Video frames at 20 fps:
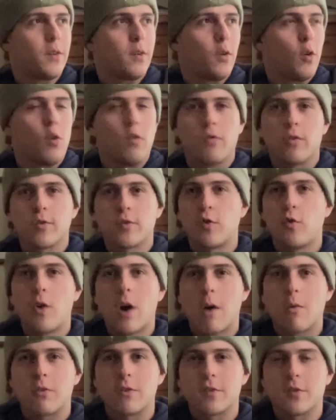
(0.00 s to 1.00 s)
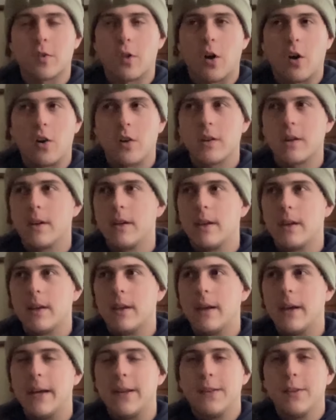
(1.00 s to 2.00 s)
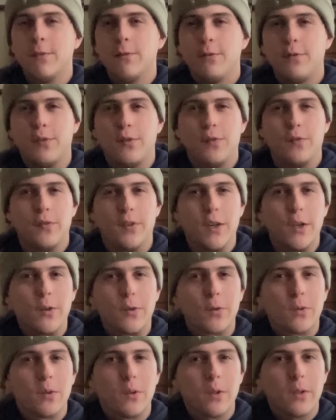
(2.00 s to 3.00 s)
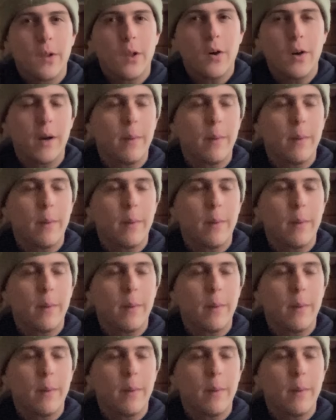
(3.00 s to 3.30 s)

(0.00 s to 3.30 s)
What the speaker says: over 2 hours long, it didn't feel long.